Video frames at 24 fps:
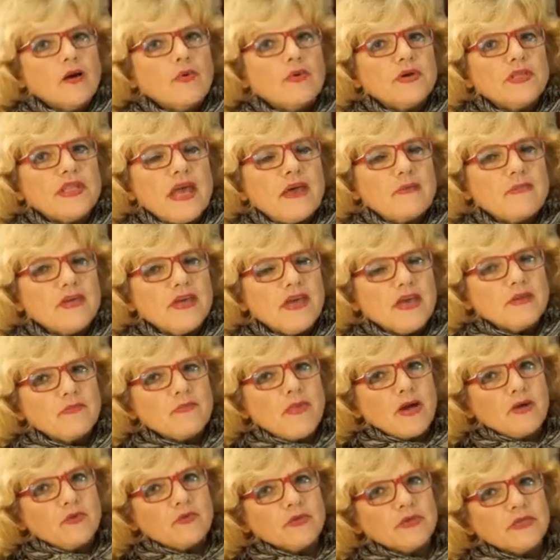When I began
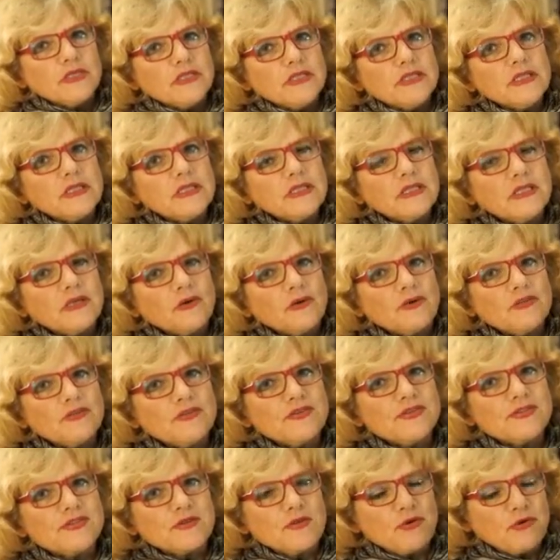my work on the
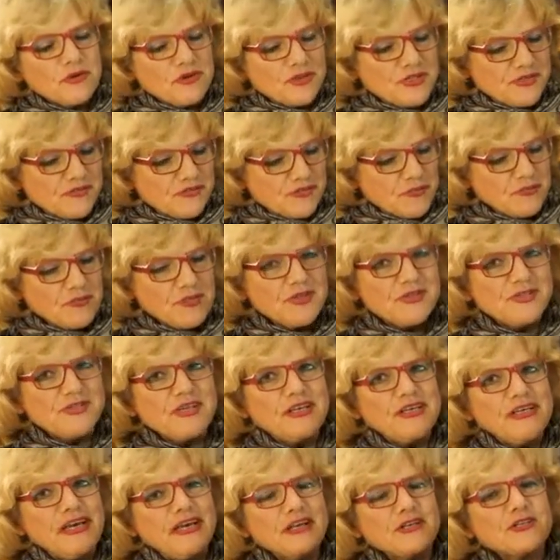stories from this
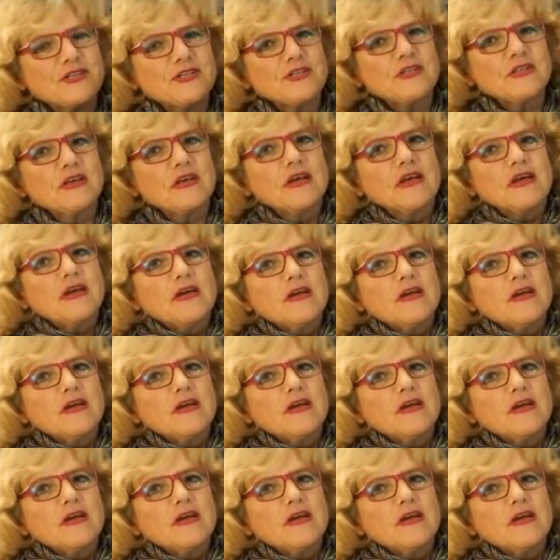collection,